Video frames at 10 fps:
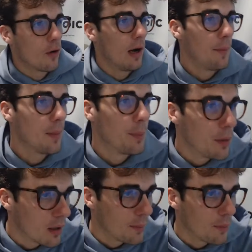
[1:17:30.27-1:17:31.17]
I'm going to
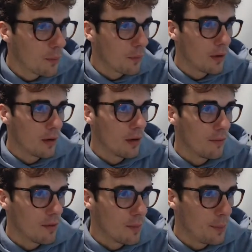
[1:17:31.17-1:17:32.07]
pull up one
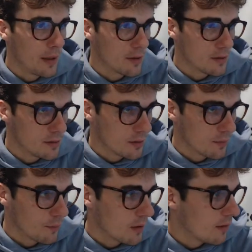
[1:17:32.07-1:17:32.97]
of
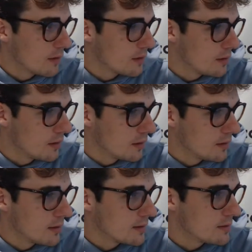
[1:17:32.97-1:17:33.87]
the
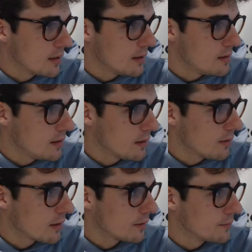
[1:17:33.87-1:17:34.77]
test sites here.
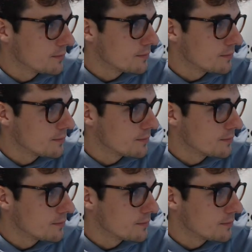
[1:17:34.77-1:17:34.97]
Hold